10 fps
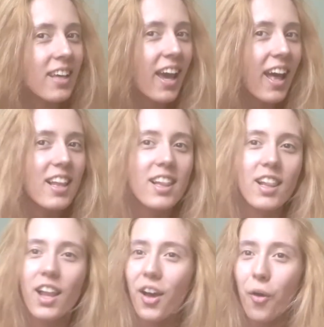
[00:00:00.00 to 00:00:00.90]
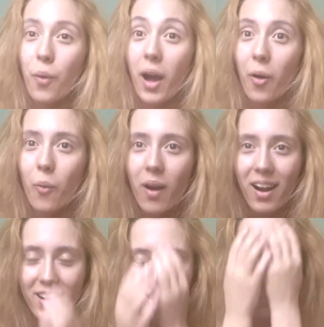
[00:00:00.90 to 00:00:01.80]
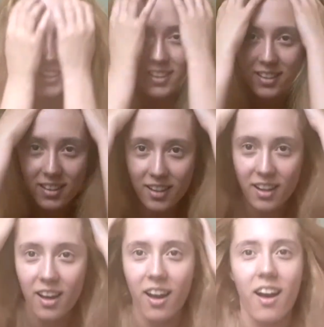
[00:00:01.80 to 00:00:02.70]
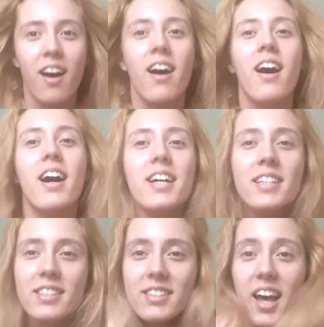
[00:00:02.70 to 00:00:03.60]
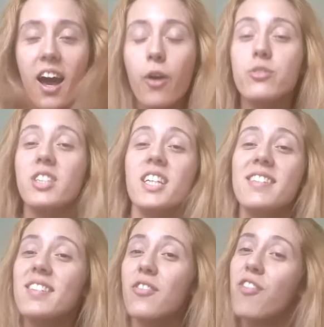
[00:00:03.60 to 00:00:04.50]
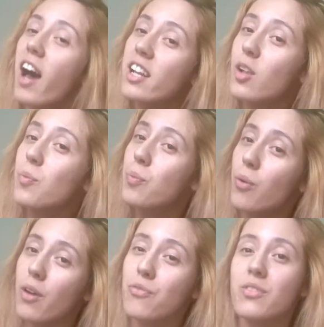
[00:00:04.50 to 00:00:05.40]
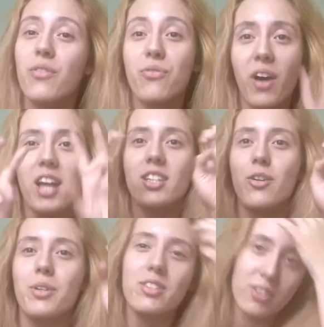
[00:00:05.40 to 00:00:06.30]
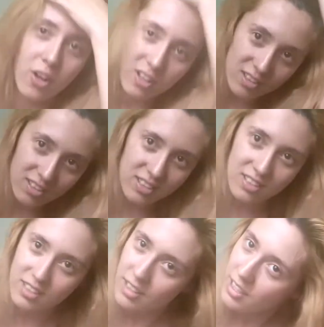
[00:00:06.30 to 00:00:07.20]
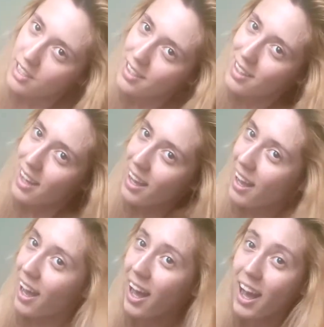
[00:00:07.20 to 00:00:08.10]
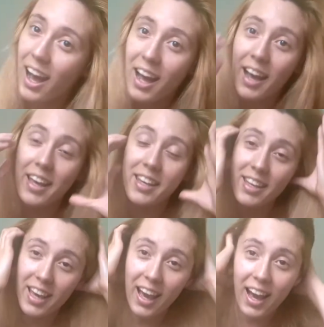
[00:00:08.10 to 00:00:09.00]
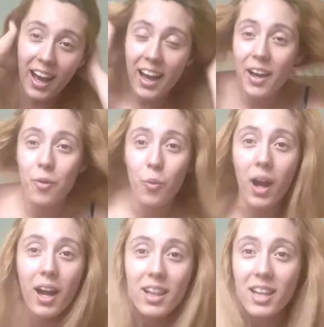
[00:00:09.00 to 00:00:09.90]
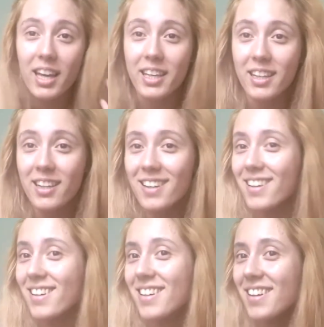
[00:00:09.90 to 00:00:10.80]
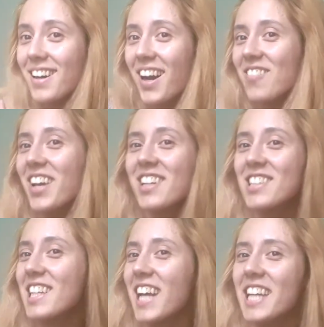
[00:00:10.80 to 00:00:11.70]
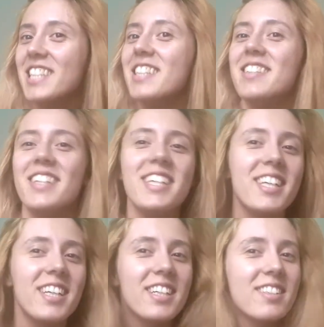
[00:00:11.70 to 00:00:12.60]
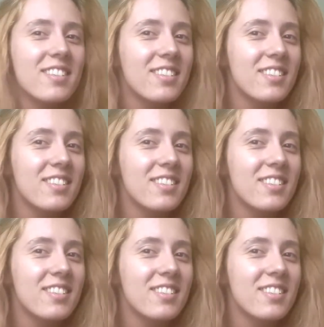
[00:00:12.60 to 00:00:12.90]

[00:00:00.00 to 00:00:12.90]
Hello, how are you? So this is the final uh, the final results. I well, like I'm actually kind of digging it.